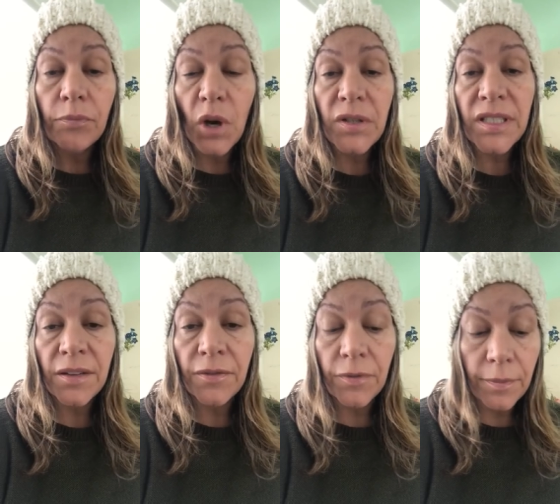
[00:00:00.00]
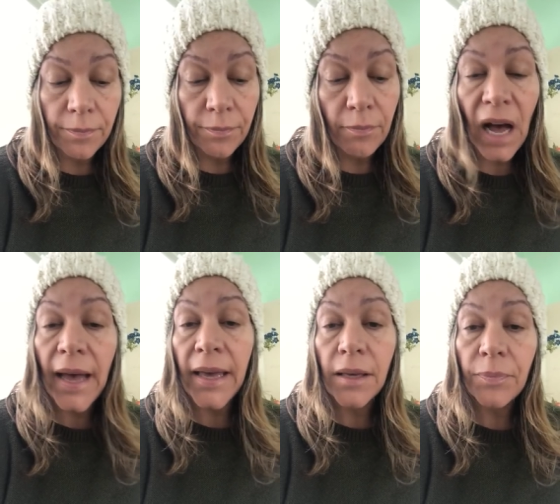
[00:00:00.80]
Most of
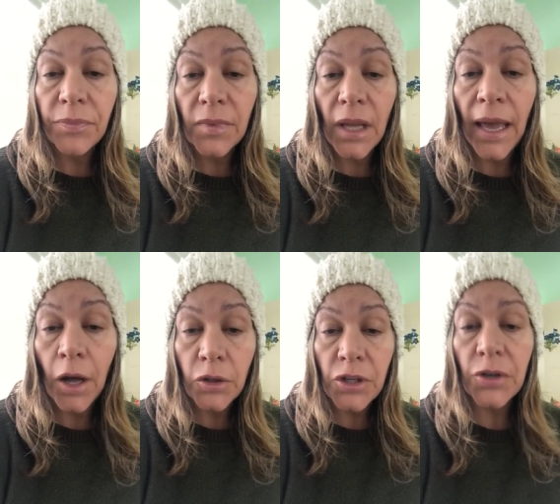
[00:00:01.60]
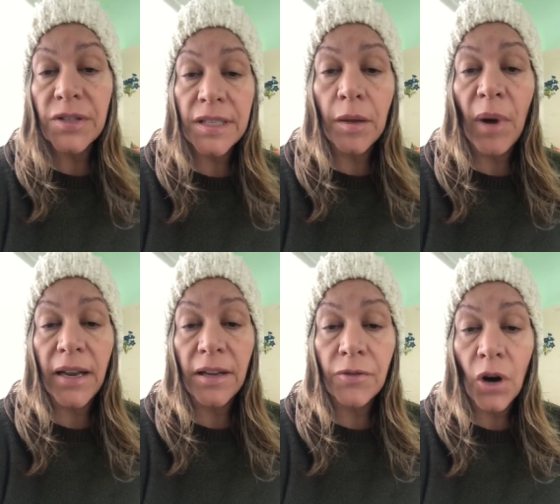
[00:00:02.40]
my elders in the
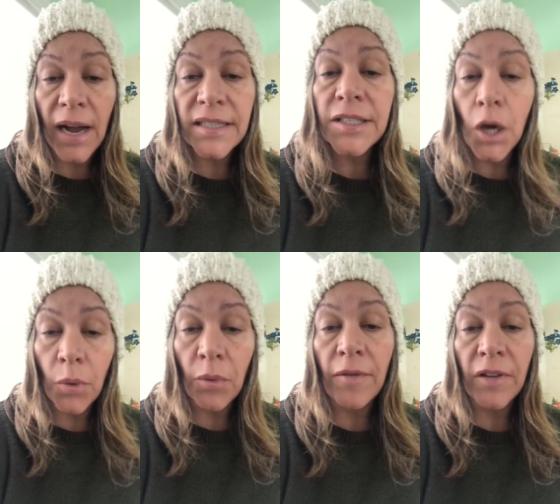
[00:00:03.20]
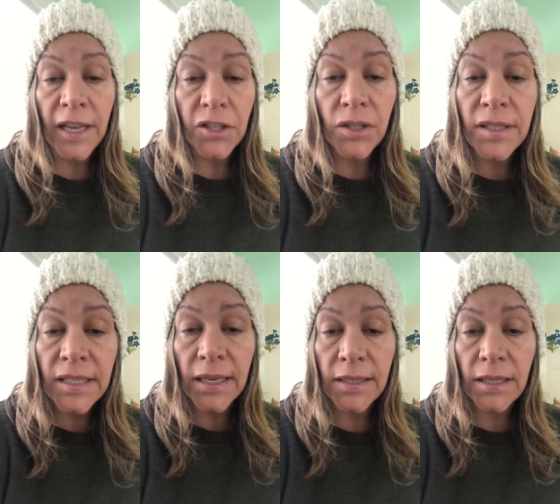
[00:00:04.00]
body of Christ know what Revelation
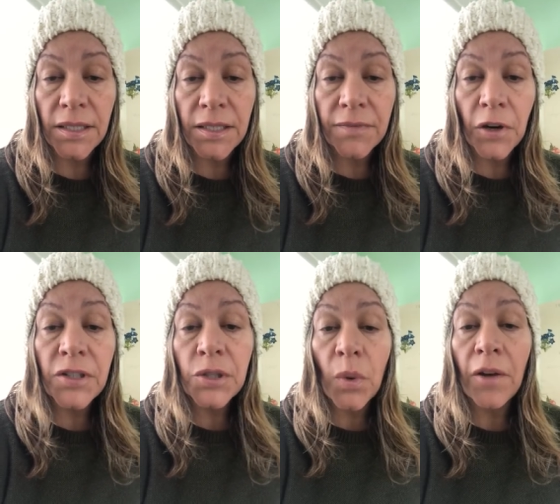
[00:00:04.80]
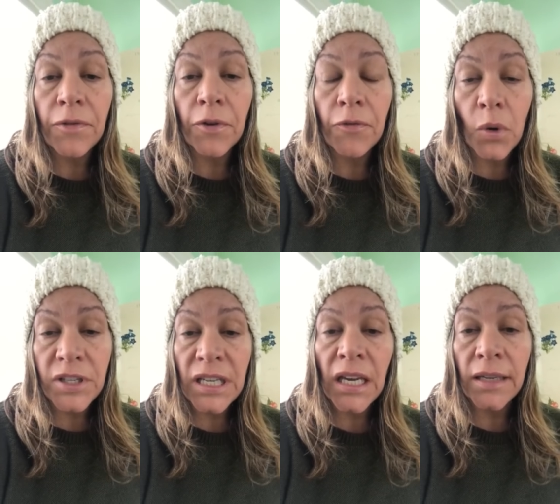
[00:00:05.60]
6 is, verse 12 through
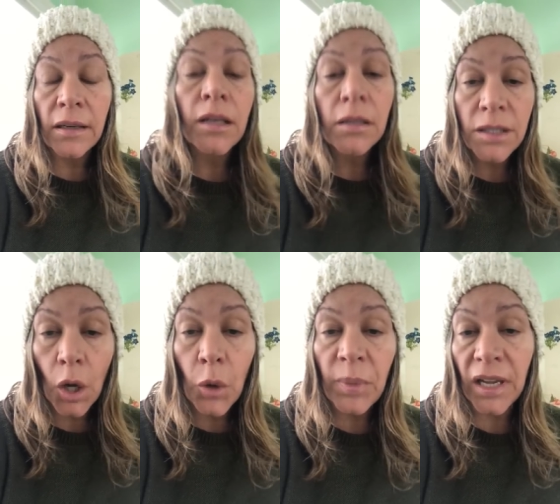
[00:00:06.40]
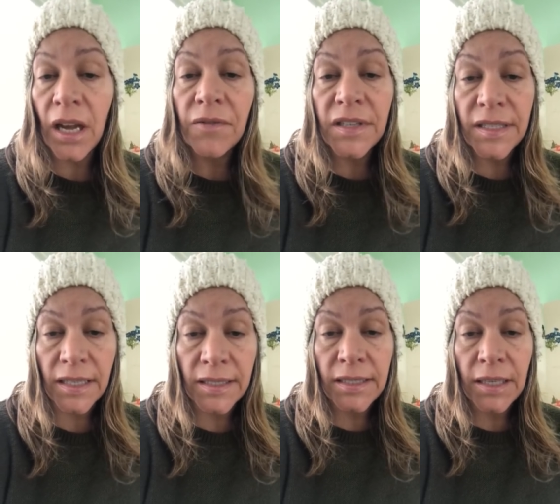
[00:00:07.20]
14. It's the opening of the
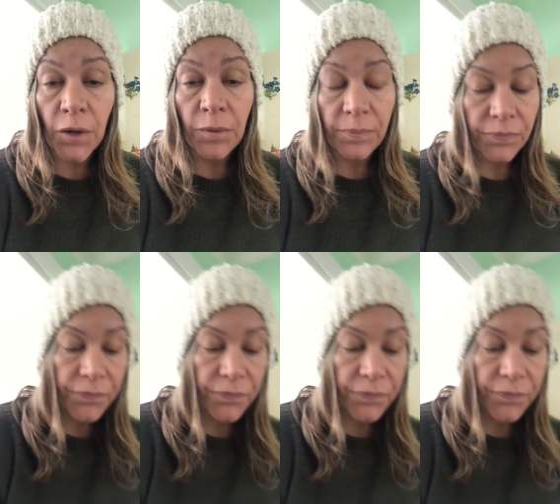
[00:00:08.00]
sixth seal.